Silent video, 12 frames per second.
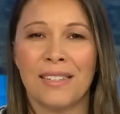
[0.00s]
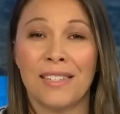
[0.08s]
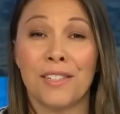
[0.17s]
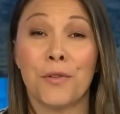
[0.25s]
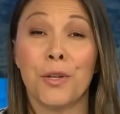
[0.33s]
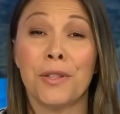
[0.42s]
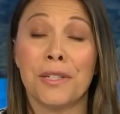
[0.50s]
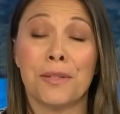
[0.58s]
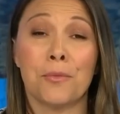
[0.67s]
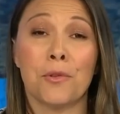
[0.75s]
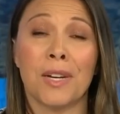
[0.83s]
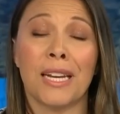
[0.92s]
As you've heard
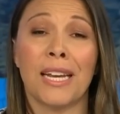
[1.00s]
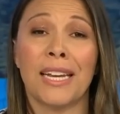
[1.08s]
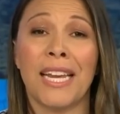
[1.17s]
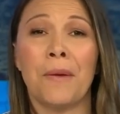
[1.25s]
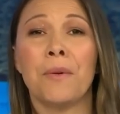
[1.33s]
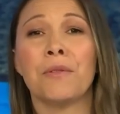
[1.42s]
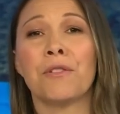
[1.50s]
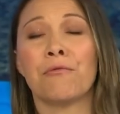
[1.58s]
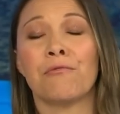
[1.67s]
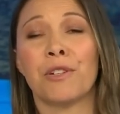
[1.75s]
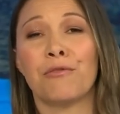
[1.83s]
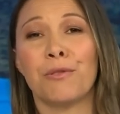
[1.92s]
this morning, a Kiwi
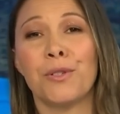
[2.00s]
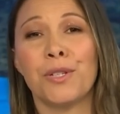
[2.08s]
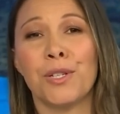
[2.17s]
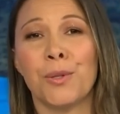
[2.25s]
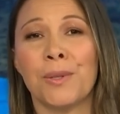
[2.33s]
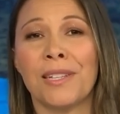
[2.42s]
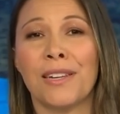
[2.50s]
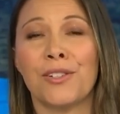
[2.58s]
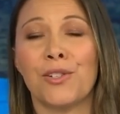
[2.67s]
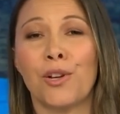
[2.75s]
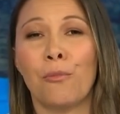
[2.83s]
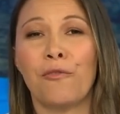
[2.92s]
recruiter who was at
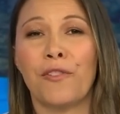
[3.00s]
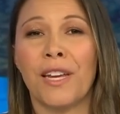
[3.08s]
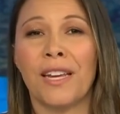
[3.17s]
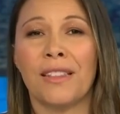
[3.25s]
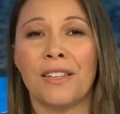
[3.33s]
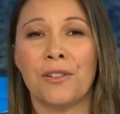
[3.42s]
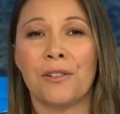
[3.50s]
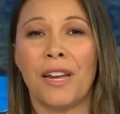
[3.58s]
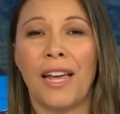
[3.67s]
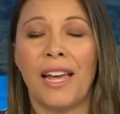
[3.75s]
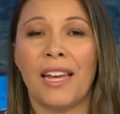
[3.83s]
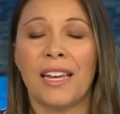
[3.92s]
a job fair in the U
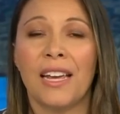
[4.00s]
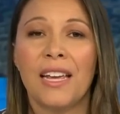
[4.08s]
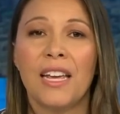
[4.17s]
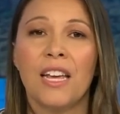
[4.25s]
K